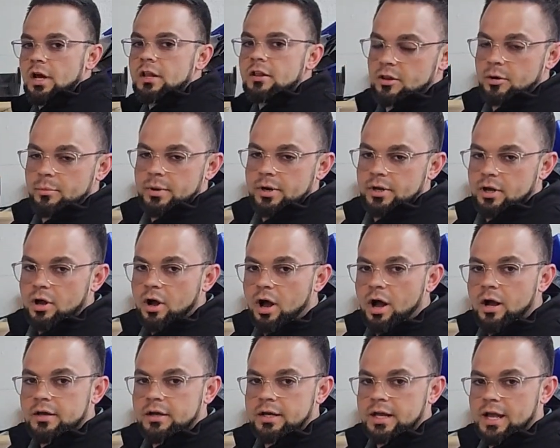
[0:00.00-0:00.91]
a little bit of
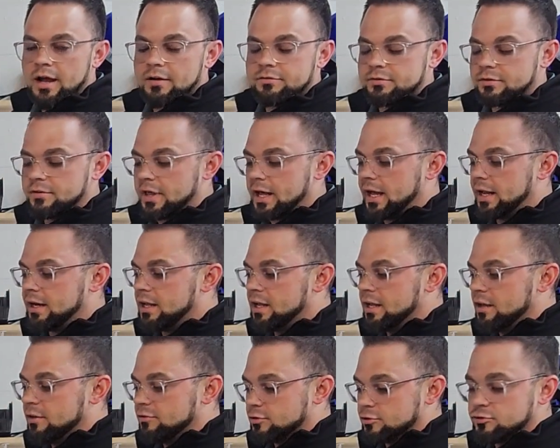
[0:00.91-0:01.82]
caulking after
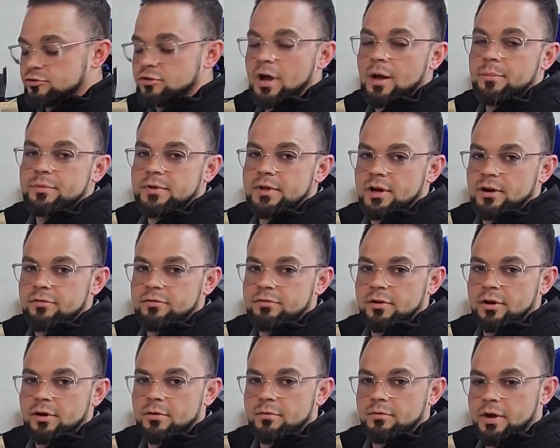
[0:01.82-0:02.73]
that to stop the
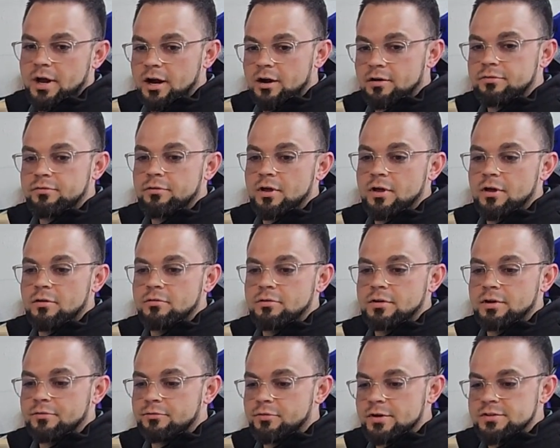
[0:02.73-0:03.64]
airflow. Airflow
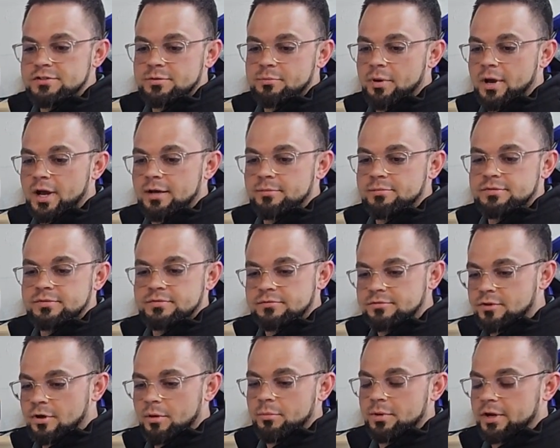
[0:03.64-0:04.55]
and freezing pipes
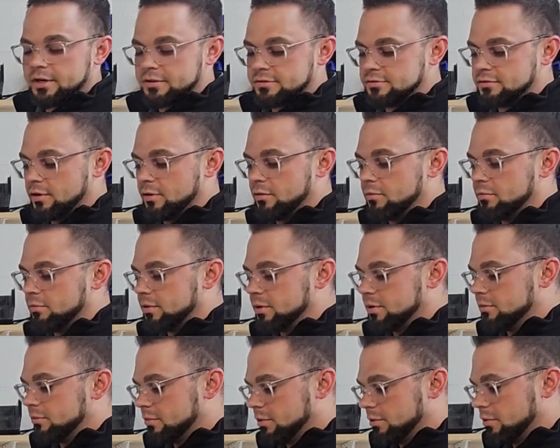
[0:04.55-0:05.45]
don't mix, so we
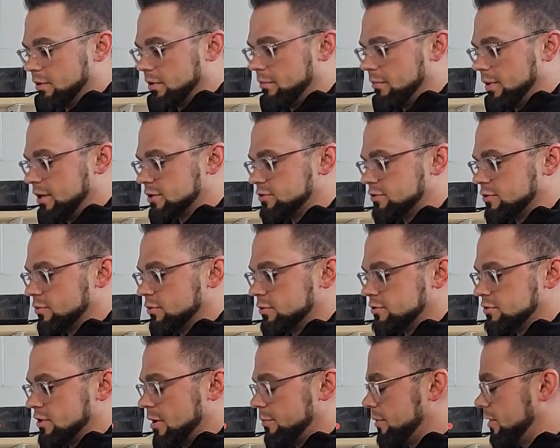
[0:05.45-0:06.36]
want to make sure that we
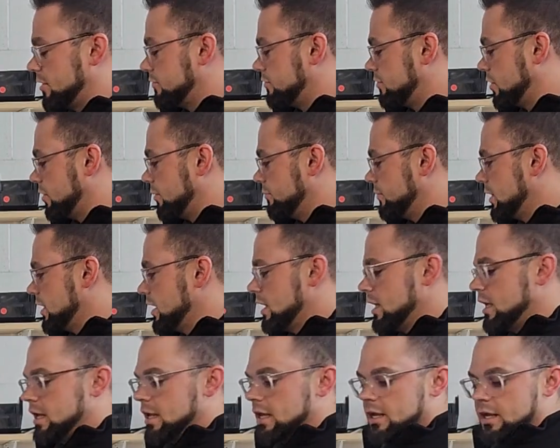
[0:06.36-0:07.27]
stop airflow.
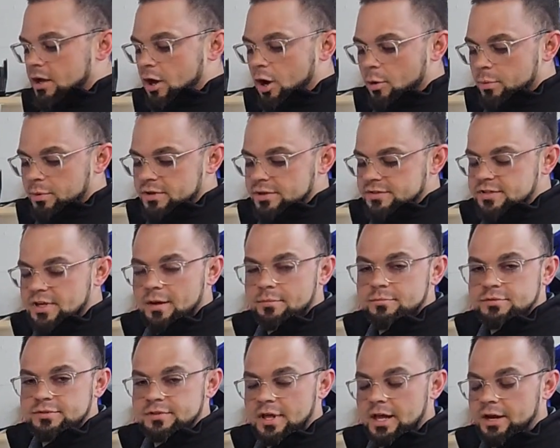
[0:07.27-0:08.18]
Open this
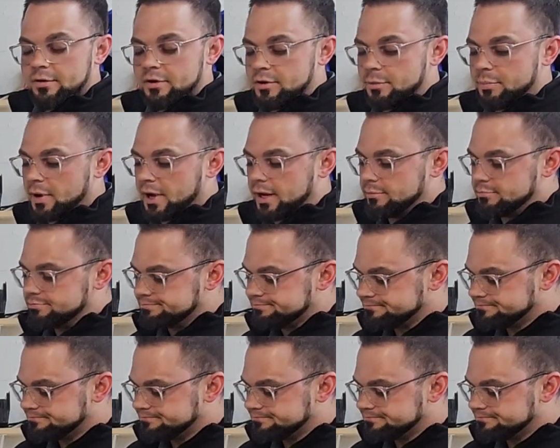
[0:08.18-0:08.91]
up, slide around the pipe.